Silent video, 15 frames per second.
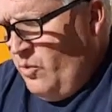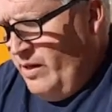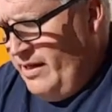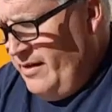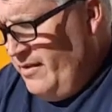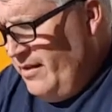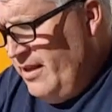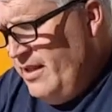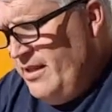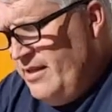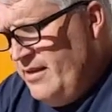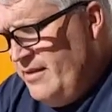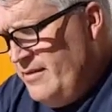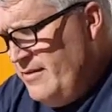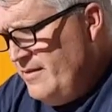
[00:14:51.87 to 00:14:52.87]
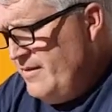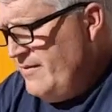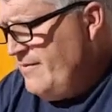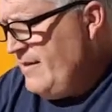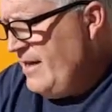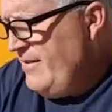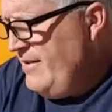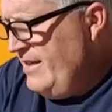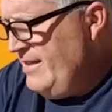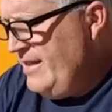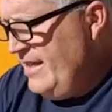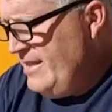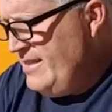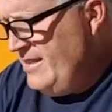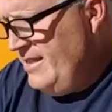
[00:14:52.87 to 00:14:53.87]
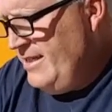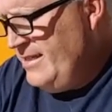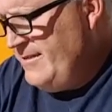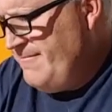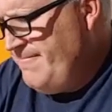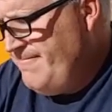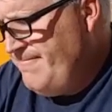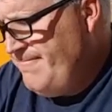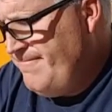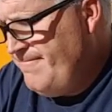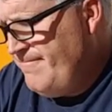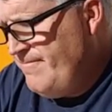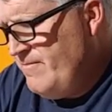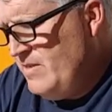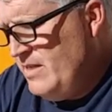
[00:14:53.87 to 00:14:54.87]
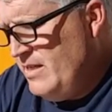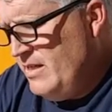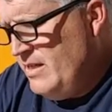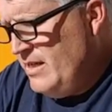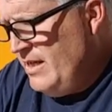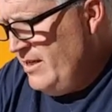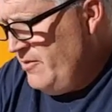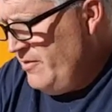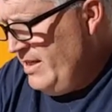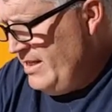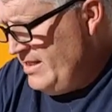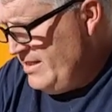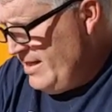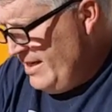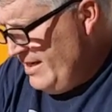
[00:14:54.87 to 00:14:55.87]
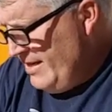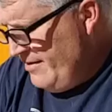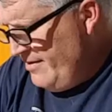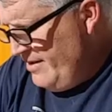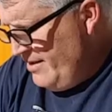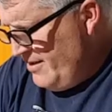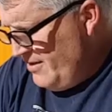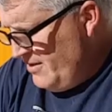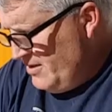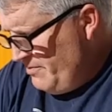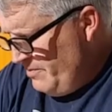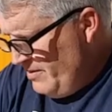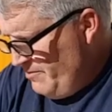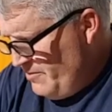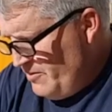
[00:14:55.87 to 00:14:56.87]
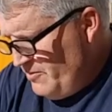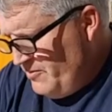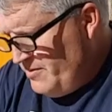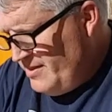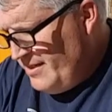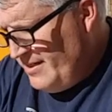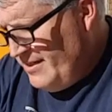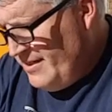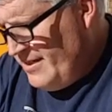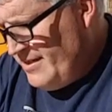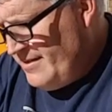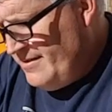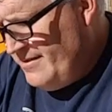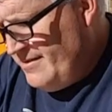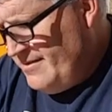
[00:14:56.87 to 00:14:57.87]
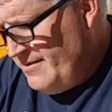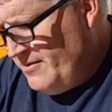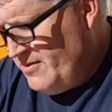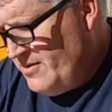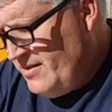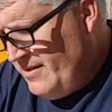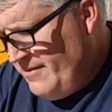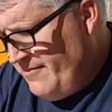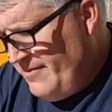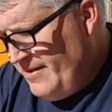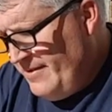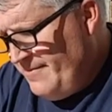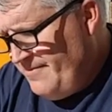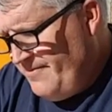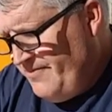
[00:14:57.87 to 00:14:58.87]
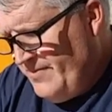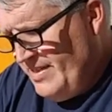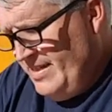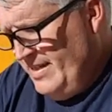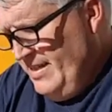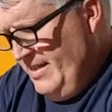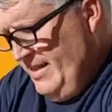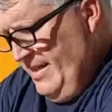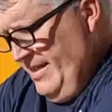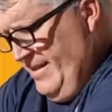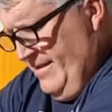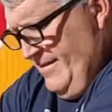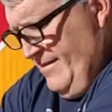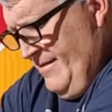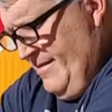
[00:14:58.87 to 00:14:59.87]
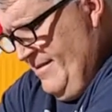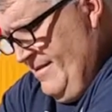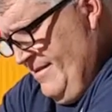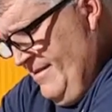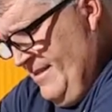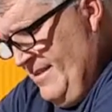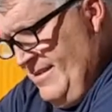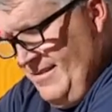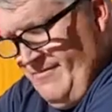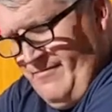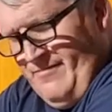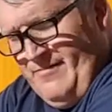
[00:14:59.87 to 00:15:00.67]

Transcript: Well, I think that's it. I know that site out there has been producing a lot of little stuff, and this